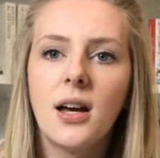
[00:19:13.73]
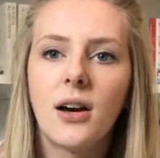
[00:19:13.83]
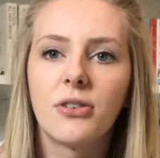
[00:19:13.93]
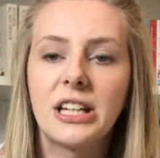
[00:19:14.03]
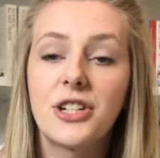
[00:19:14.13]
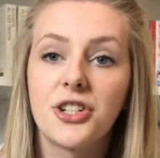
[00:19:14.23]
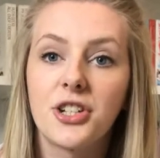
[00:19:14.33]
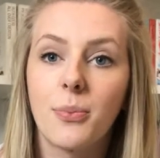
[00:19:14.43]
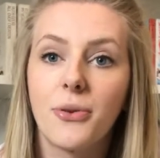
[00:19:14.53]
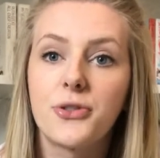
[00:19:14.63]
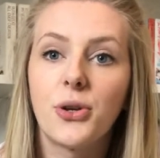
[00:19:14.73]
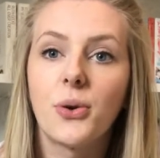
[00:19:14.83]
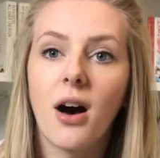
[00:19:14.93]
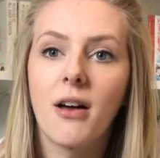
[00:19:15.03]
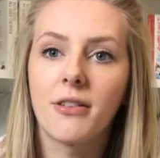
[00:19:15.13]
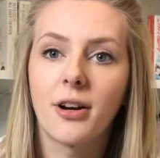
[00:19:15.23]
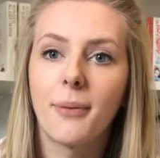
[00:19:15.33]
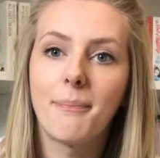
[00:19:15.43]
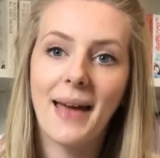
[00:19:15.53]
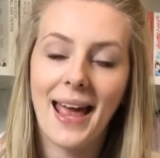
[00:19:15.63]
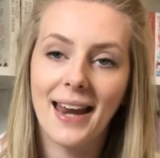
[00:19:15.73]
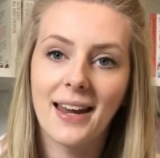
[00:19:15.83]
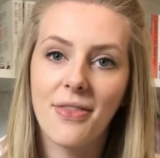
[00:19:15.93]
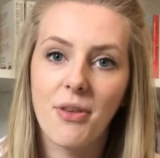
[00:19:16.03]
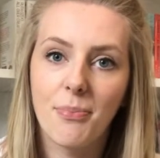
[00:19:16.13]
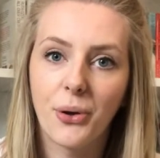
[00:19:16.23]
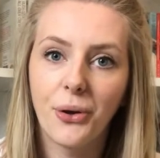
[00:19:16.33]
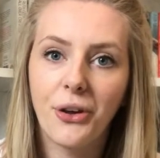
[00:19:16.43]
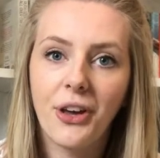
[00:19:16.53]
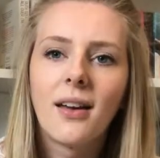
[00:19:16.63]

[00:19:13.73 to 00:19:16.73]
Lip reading: a relationship with two other men in the book.